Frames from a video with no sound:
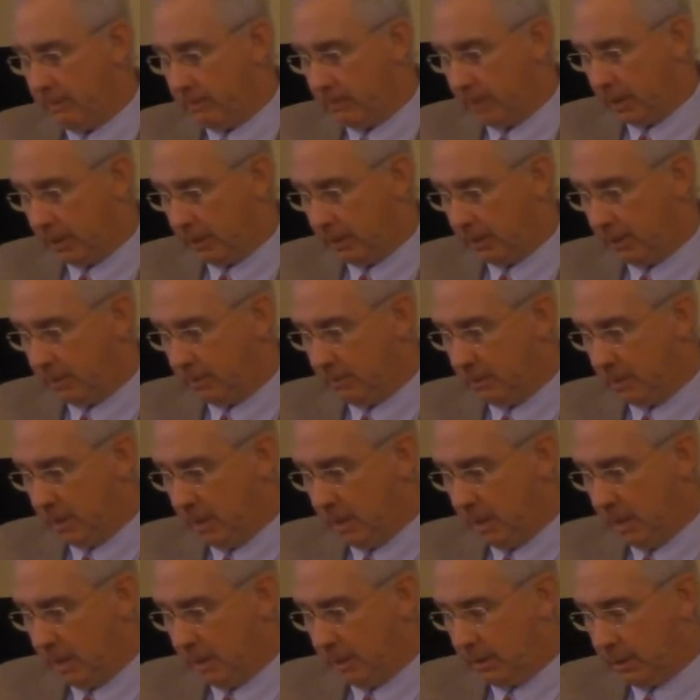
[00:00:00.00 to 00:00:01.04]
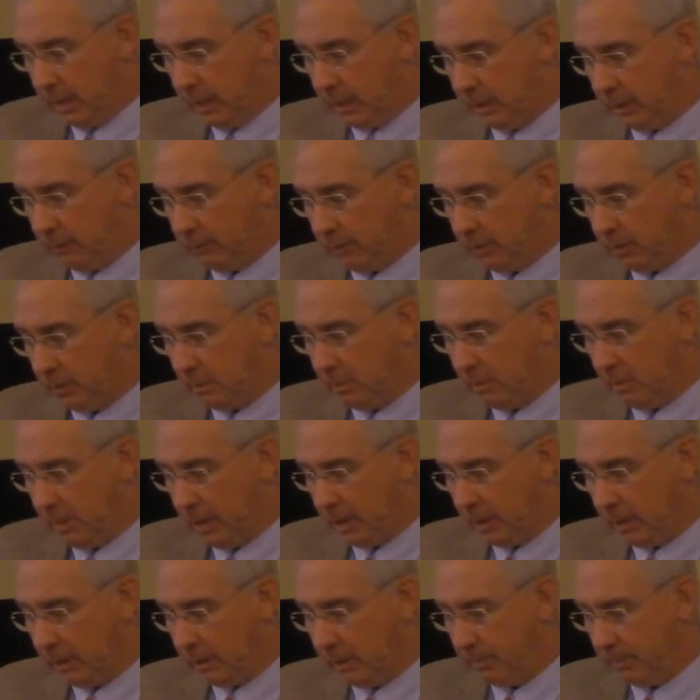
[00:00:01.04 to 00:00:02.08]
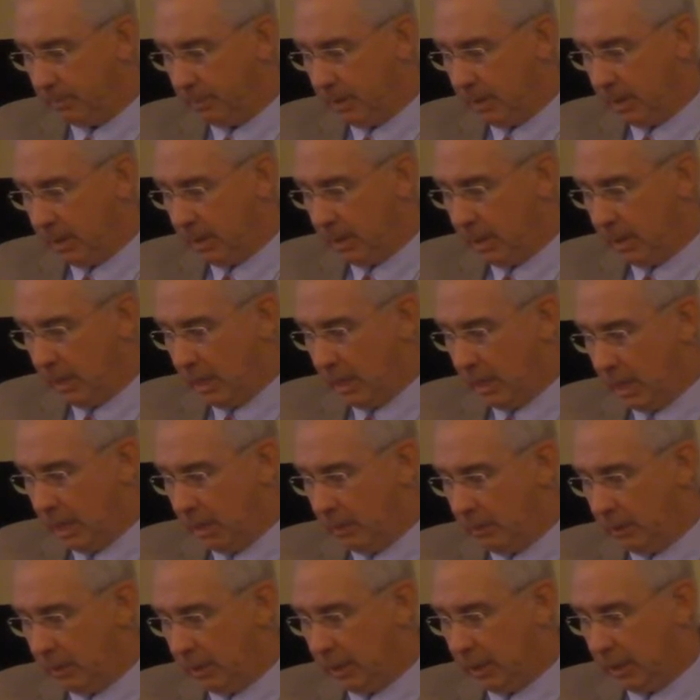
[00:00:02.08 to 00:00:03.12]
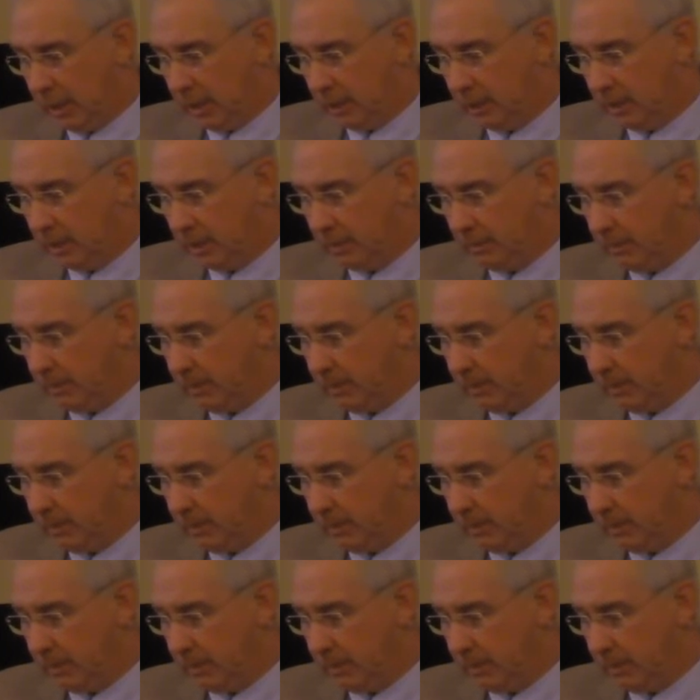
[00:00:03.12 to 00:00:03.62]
Father, thank you for the reminder how we need it,